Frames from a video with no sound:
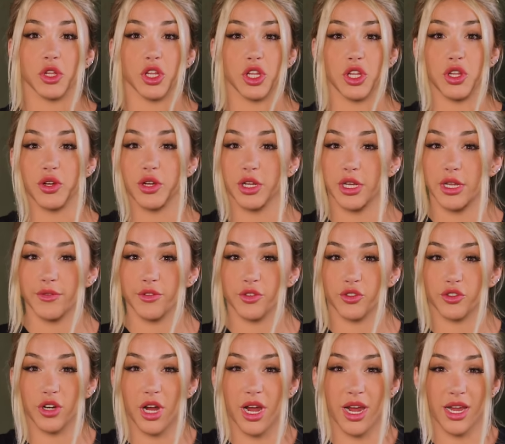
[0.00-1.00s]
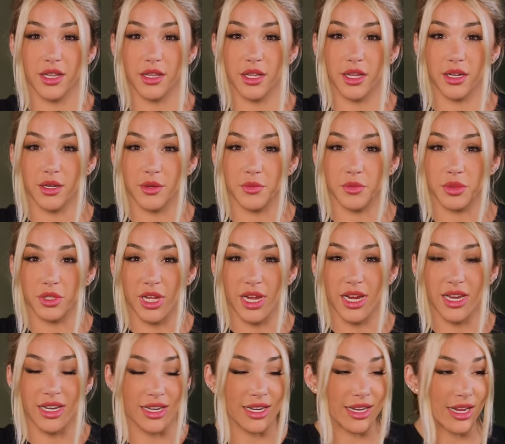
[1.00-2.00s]
You could even try it and then
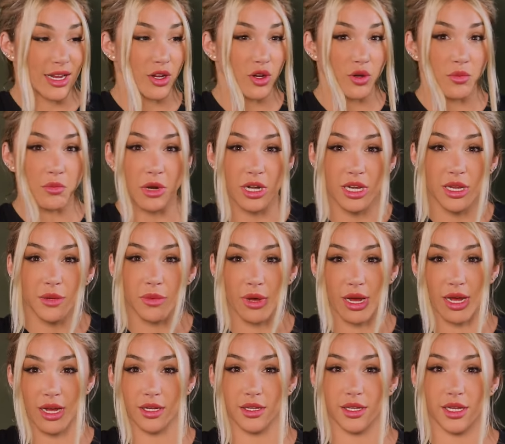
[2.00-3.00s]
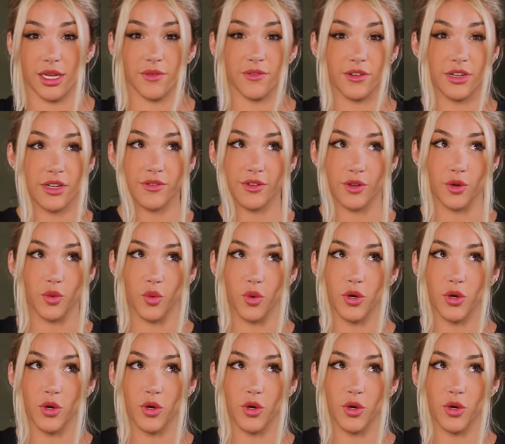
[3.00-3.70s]
complain and get your money back, even if it